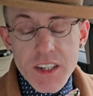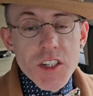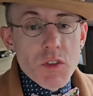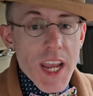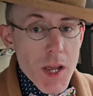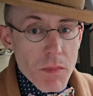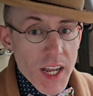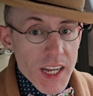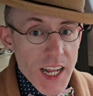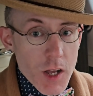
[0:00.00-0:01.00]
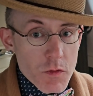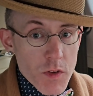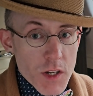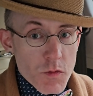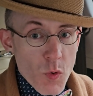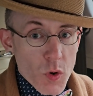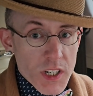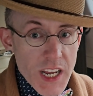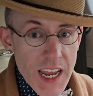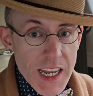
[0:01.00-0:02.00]
then you can't buy an outfit for
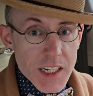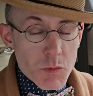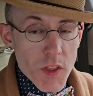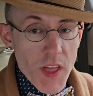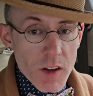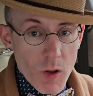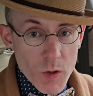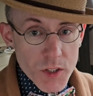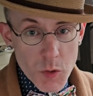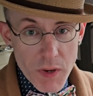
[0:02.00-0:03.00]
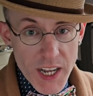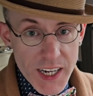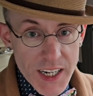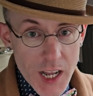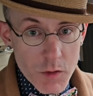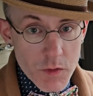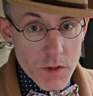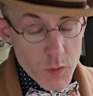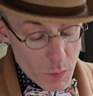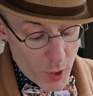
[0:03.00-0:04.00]
Ken without also buying an
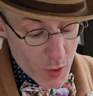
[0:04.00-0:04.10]
outfit for